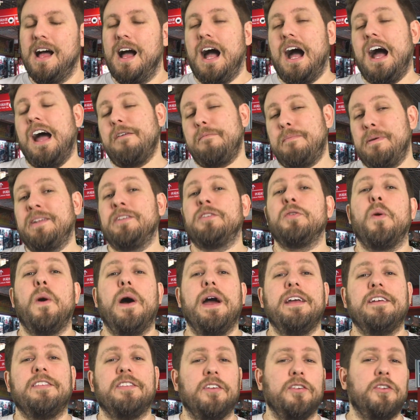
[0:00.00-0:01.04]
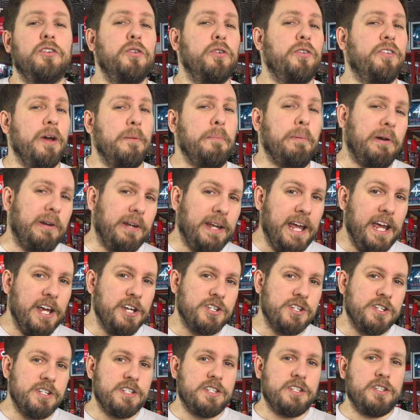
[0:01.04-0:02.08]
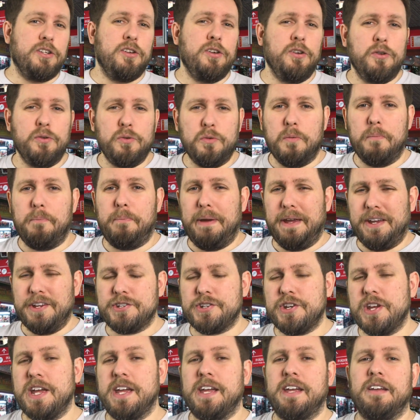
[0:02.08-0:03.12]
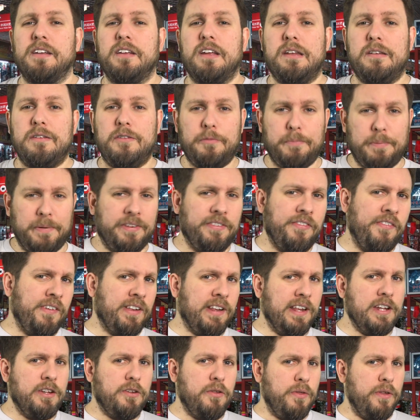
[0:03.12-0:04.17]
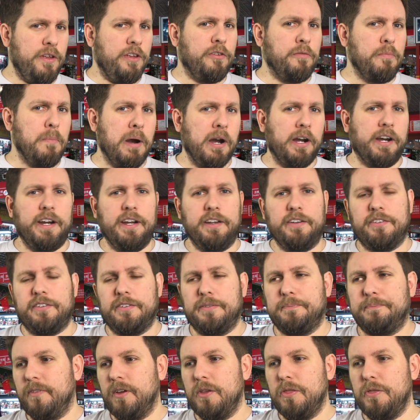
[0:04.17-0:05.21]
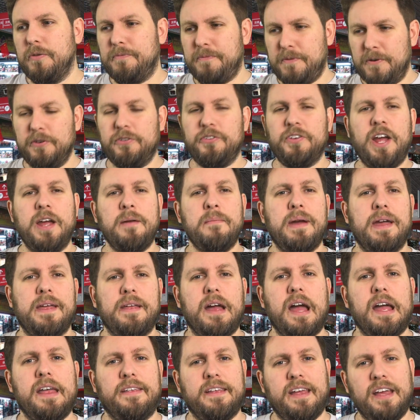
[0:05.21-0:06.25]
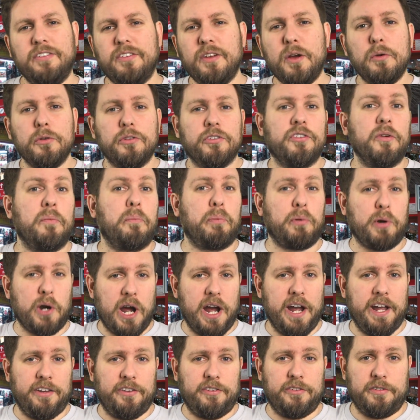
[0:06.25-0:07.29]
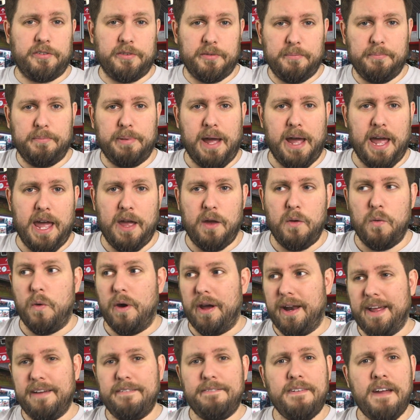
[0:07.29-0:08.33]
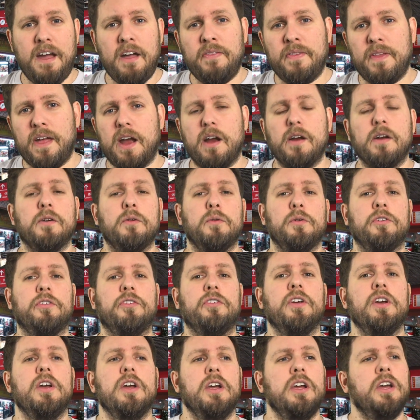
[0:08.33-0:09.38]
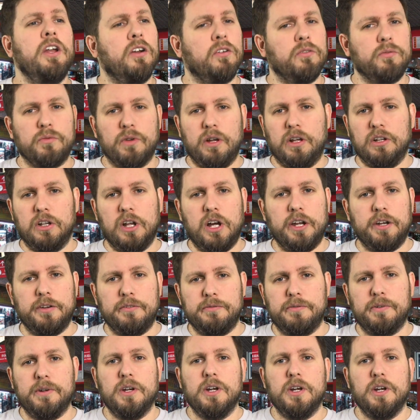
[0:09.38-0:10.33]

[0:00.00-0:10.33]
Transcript: I've been twice on two separate occasions to Beijing and specifically to these markets. The first time, I guess I was surprised by what I found there. It was, a lot of